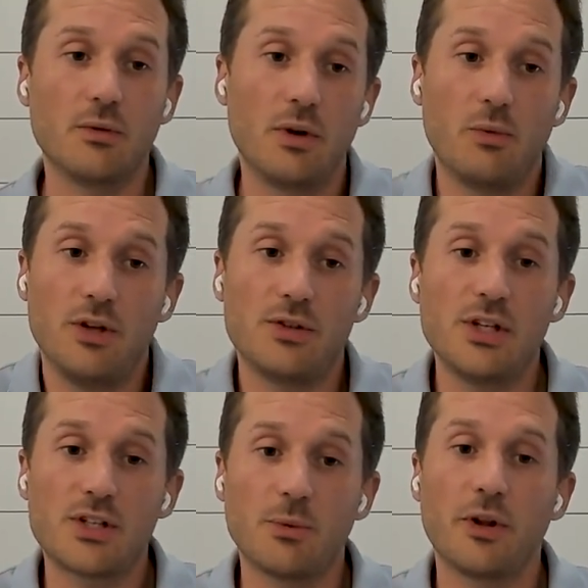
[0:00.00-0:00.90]
And, and when you
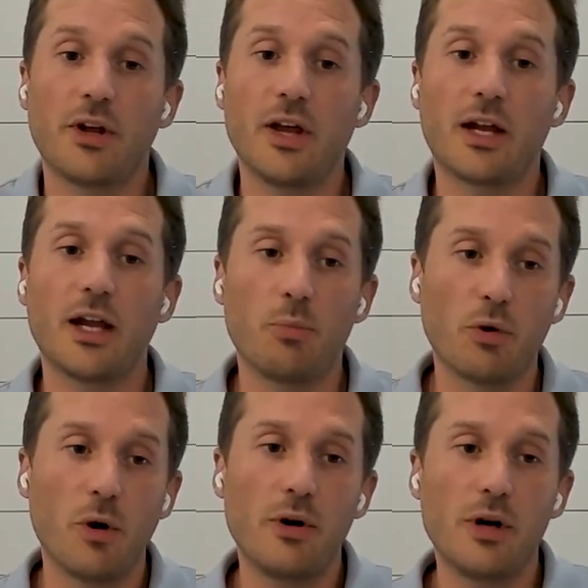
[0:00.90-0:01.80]
see someone like that get
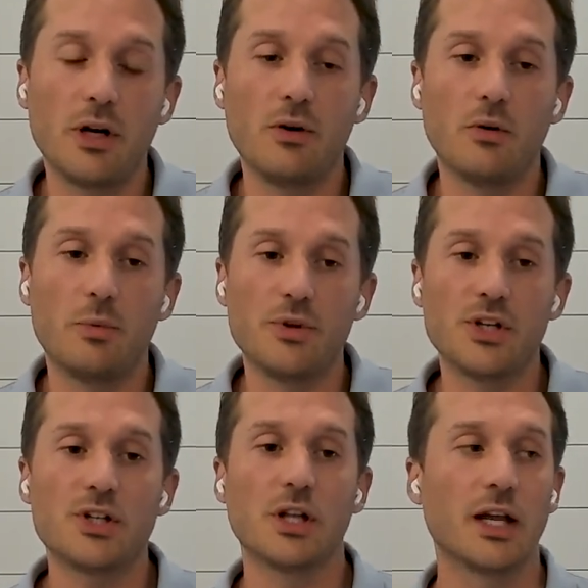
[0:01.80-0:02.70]
promoted into a
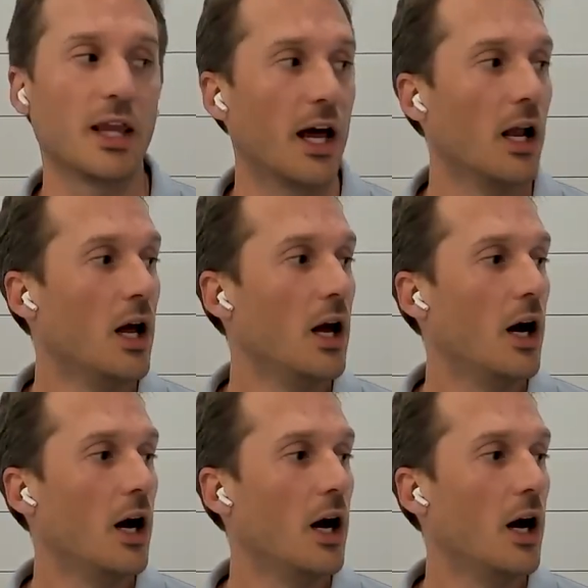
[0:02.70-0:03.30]
position like that,